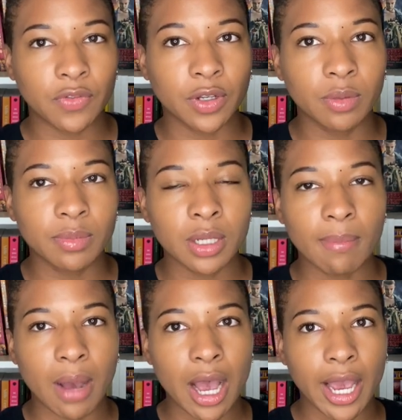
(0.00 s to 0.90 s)
filmed
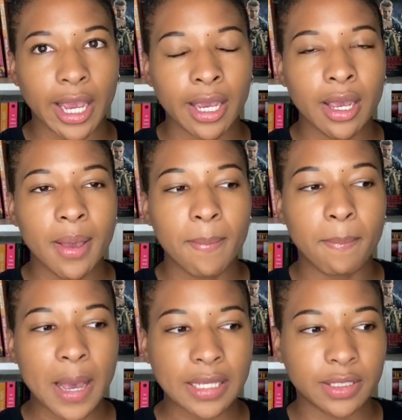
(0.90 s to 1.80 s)
my
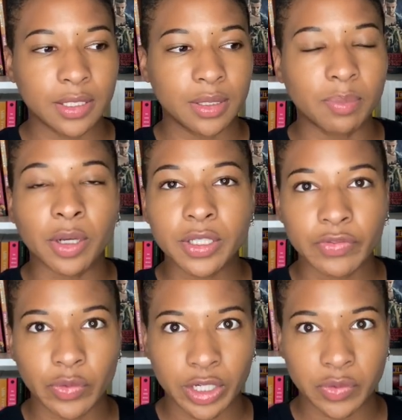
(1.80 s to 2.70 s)
best books of
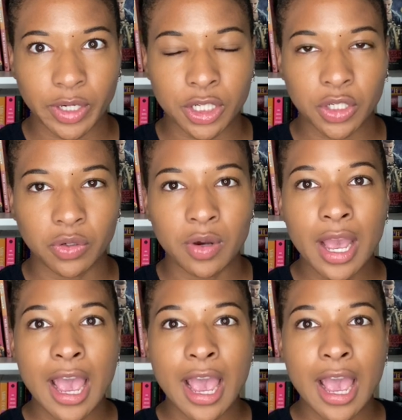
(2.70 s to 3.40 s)
2022